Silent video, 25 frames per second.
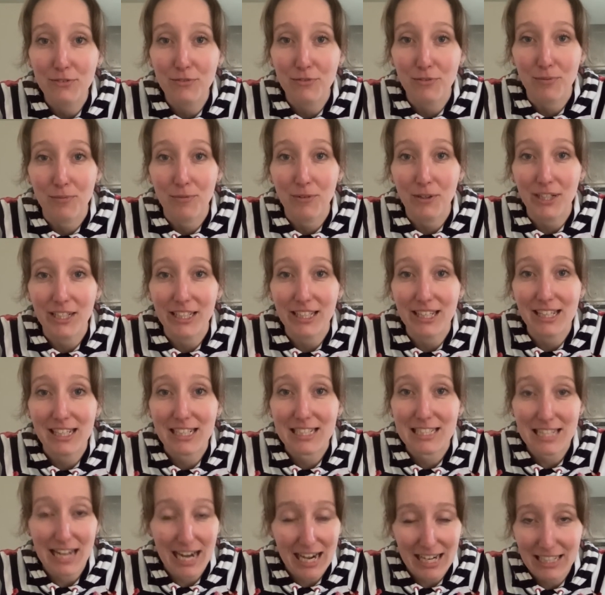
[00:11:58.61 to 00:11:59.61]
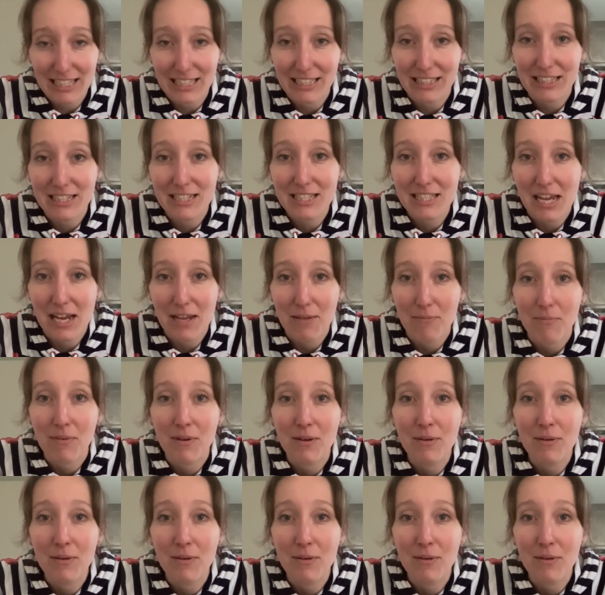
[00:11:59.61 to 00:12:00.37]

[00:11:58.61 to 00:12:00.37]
from running exactly the same